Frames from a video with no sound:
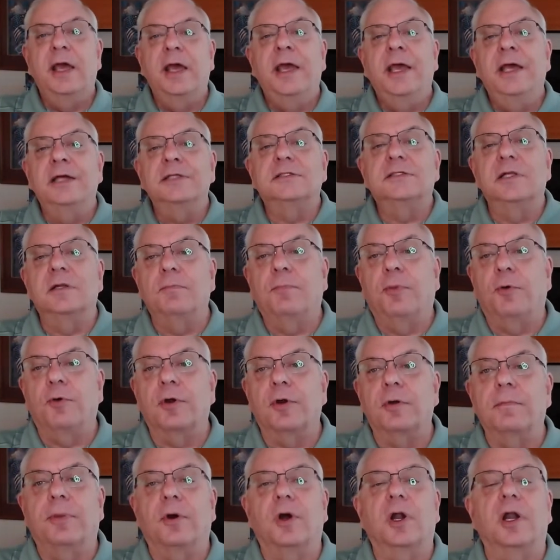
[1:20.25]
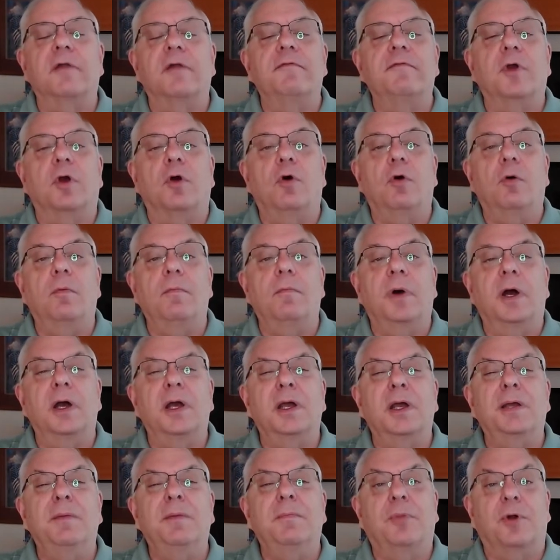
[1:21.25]
It's an important part of your home
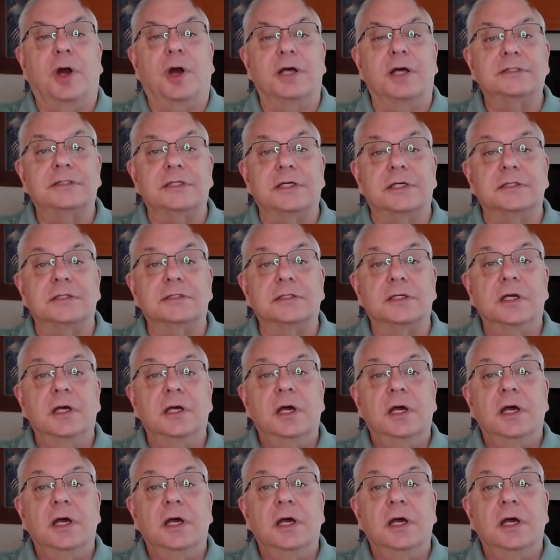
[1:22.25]
buying process